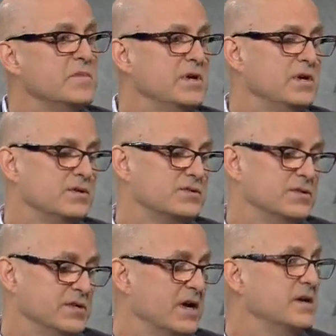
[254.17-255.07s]
Me is
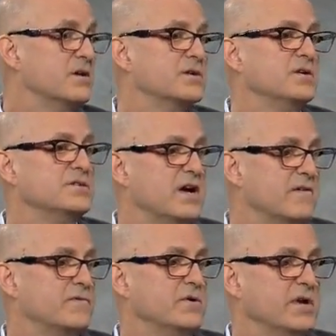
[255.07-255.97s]
UnitedHealthcare's
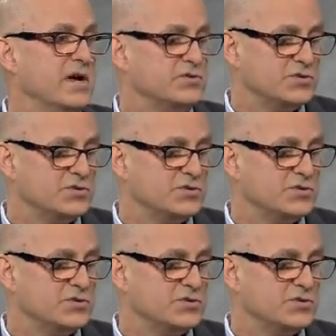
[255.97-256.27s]
effort at